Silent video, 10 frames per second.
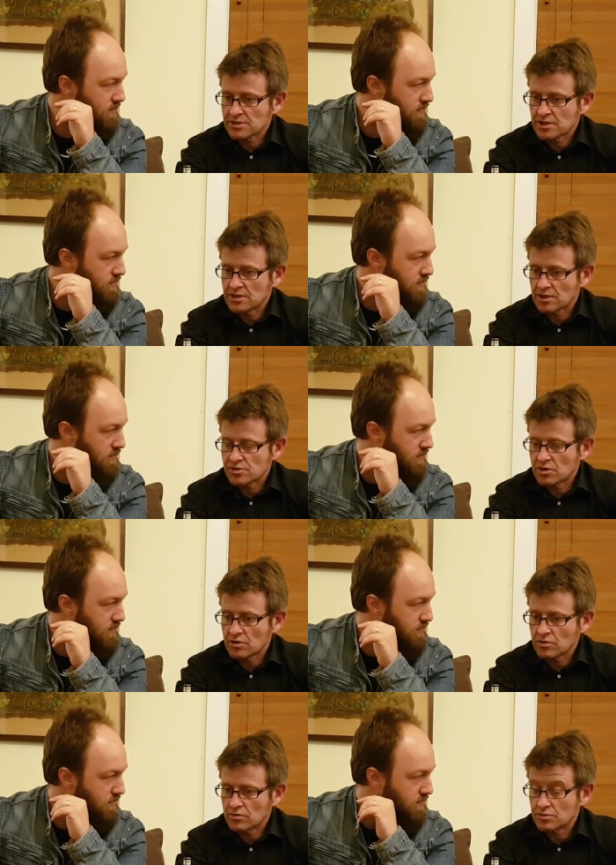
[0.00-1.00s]
Speaker 1: last Saturday,
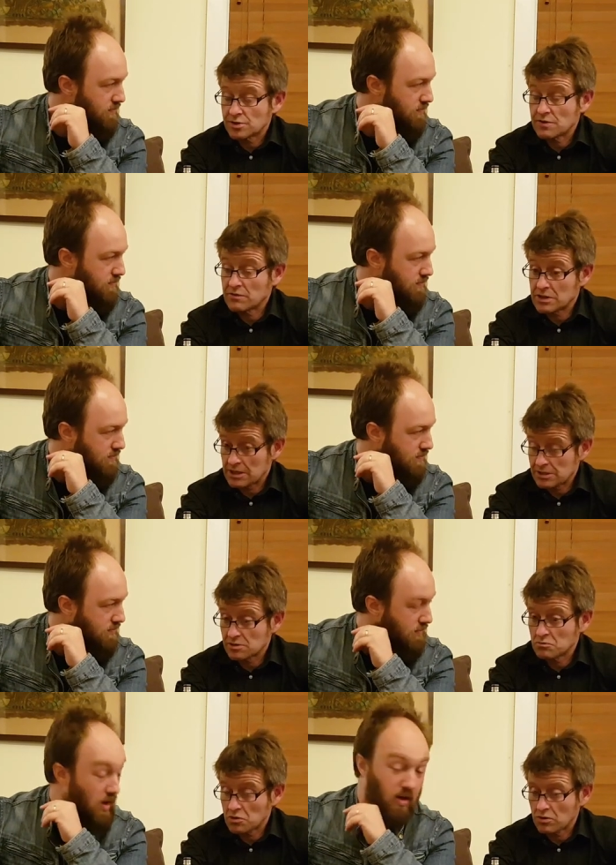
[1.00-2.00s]
so 7 days
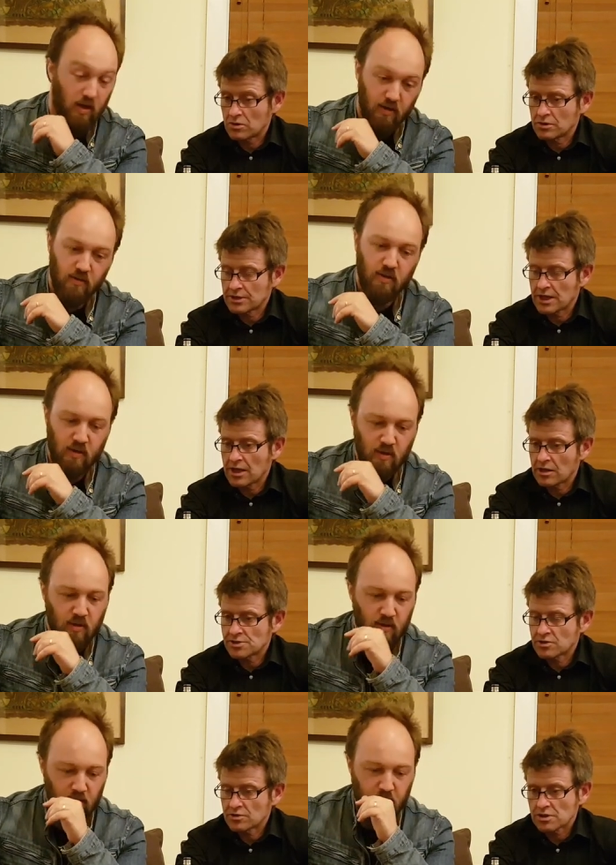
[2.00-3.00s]
in bottle. Okay. Yeah,
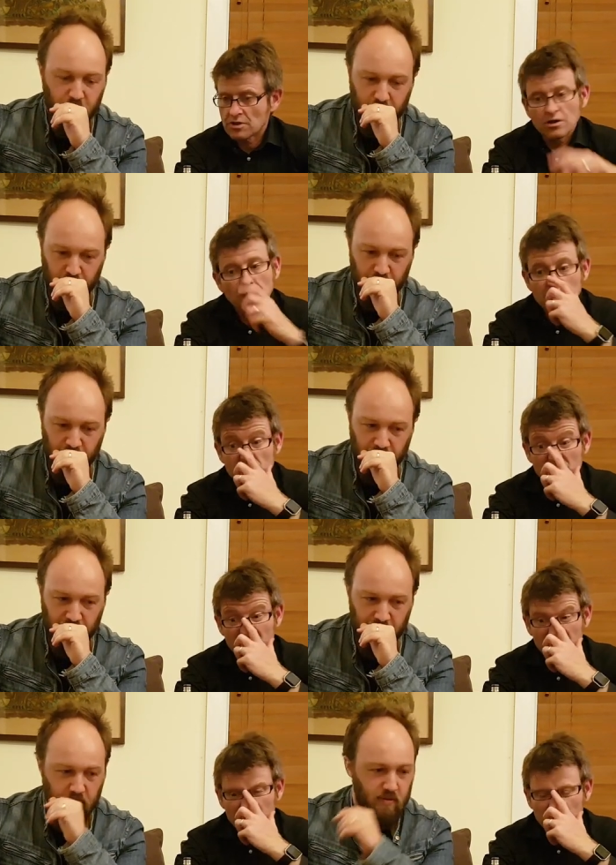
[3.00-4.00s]
so I was a lot late
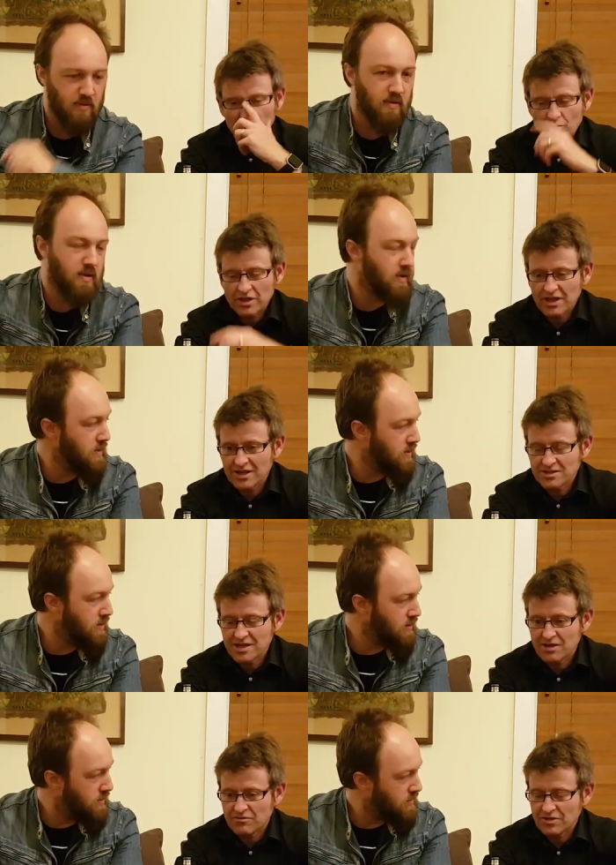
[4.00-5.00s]
bottling with being out of
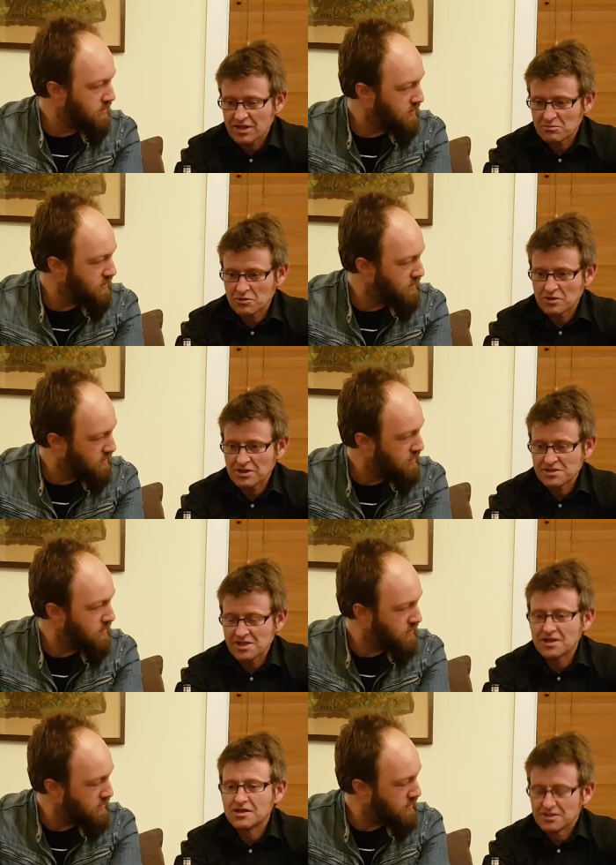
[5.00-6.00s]
town for a couple of weeks
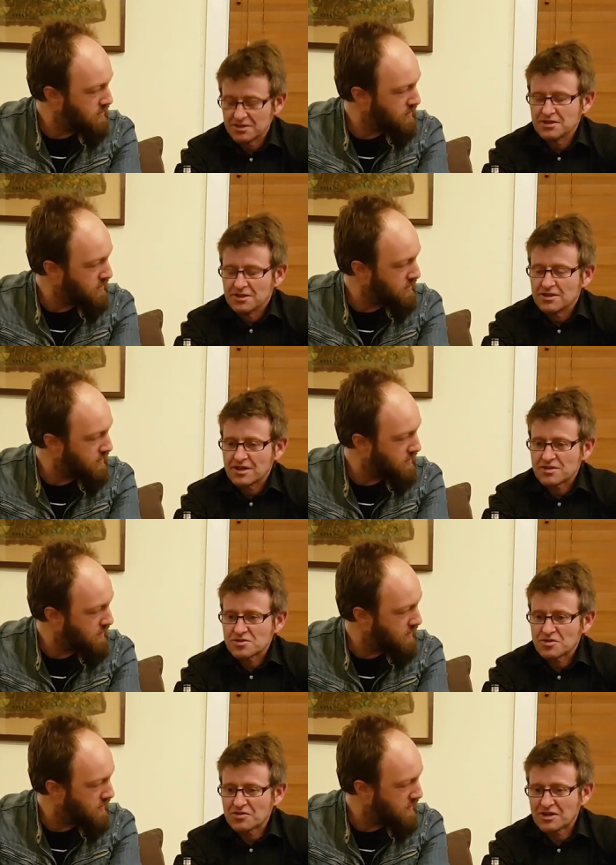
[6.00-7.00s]
and that
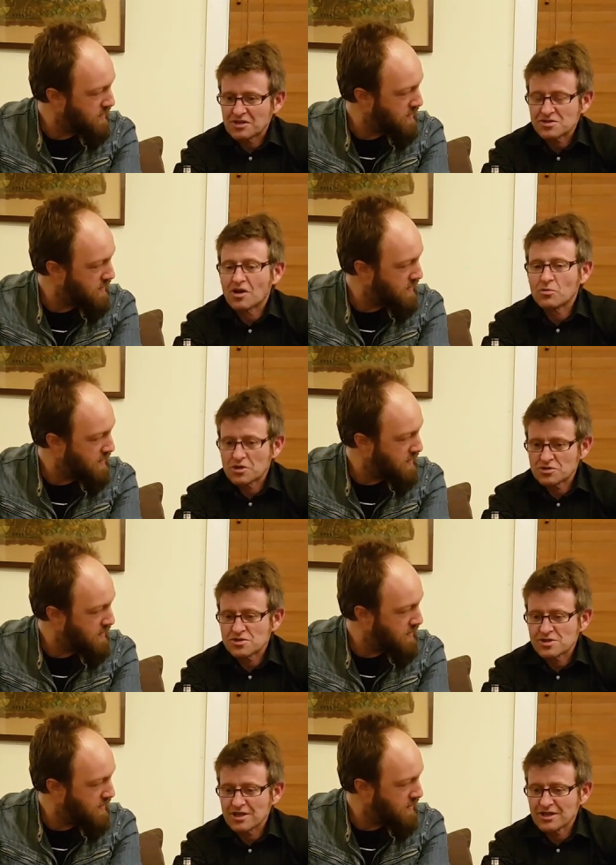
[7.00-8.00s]
sort of thing, so it'll be
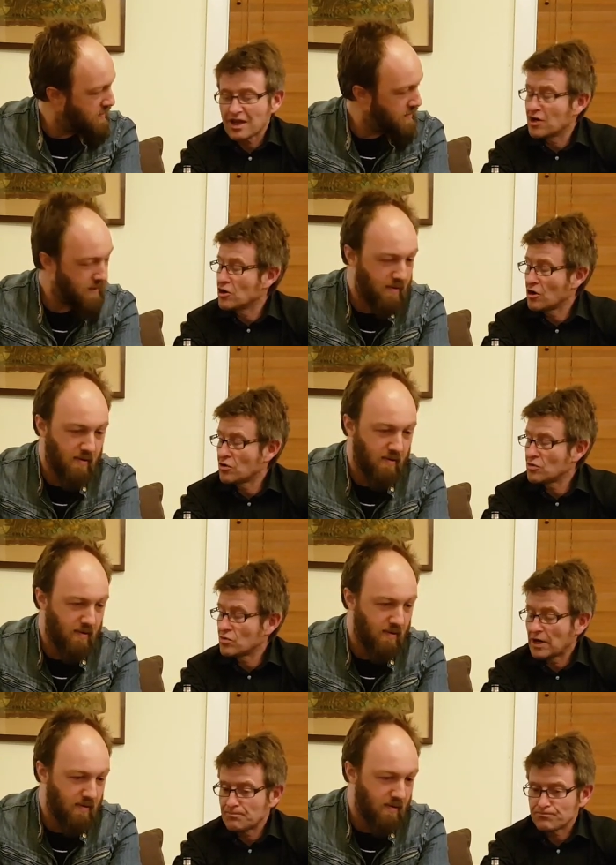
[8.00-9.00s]
interesting. And
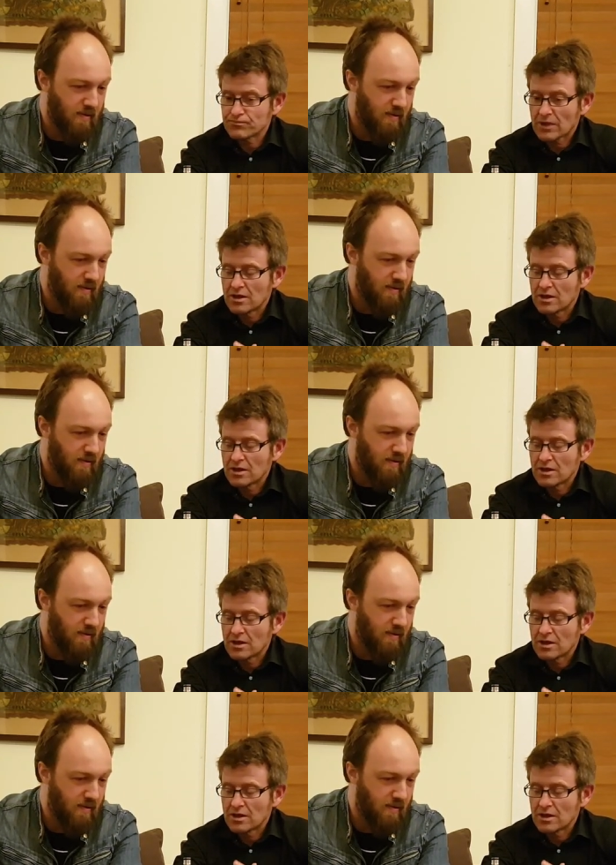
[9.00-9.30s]
no...